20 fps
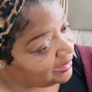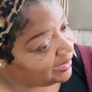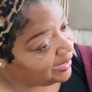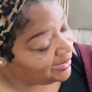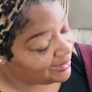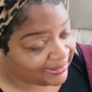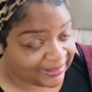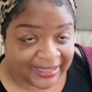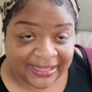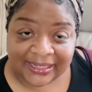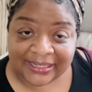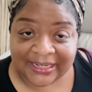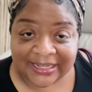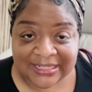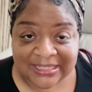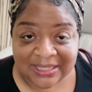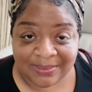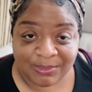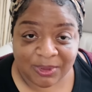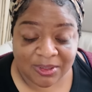I think that's
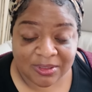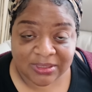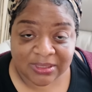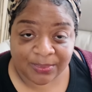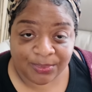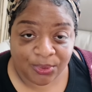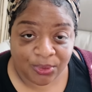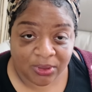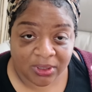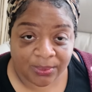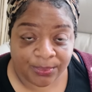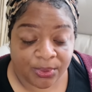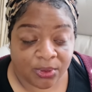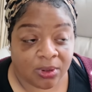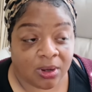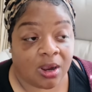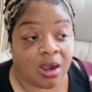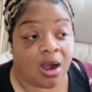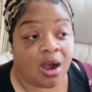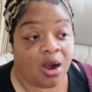the most important
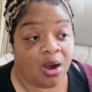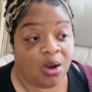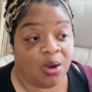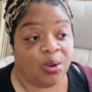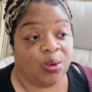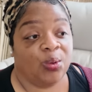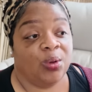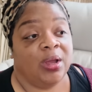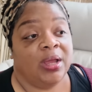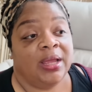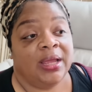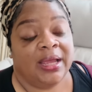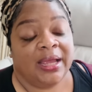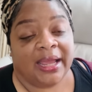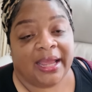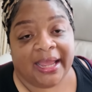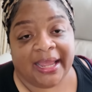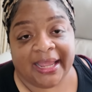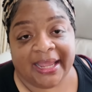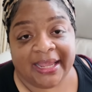part. Oh,
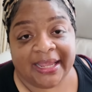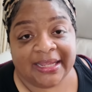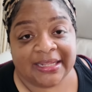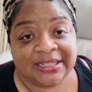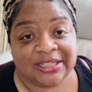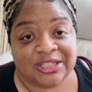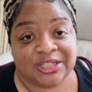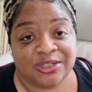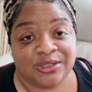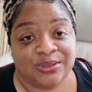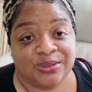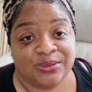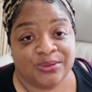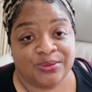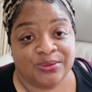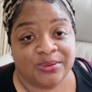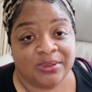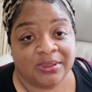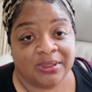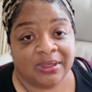and
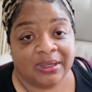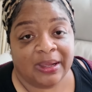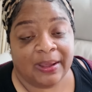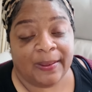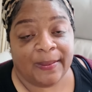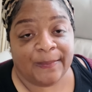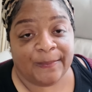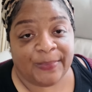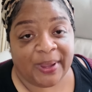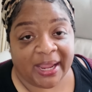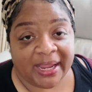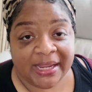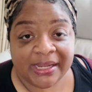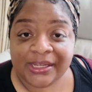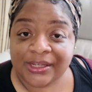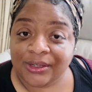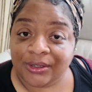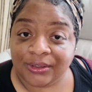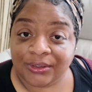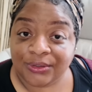to
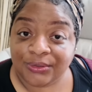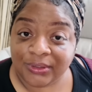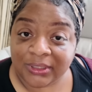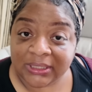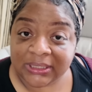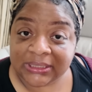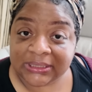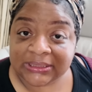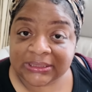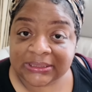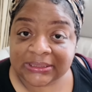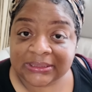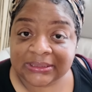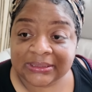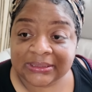bake your crust